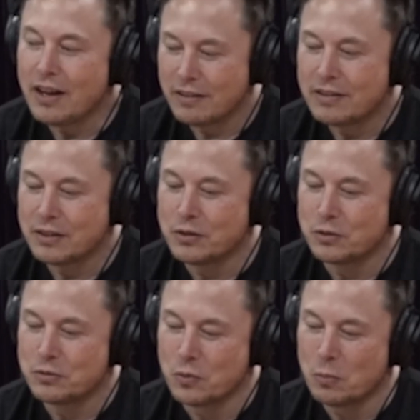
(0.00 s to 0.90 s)
and you
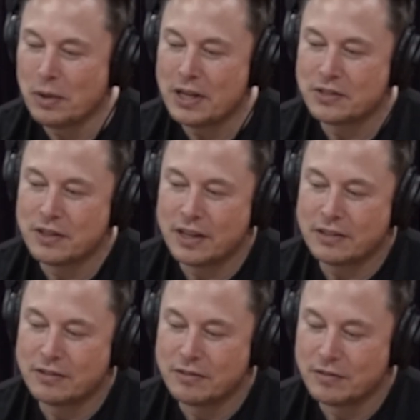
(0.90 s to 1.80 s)
replace that,
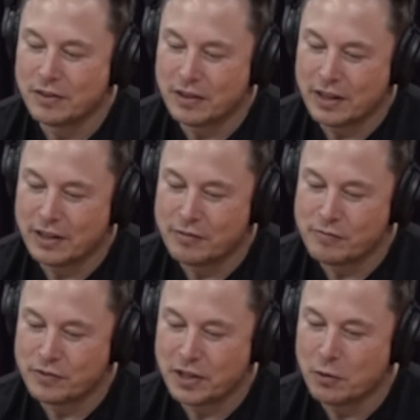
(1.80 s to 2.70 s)

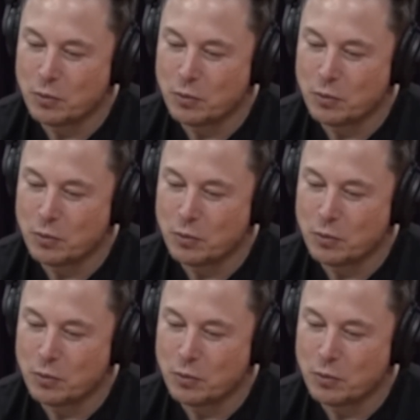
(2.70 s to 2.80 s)
say,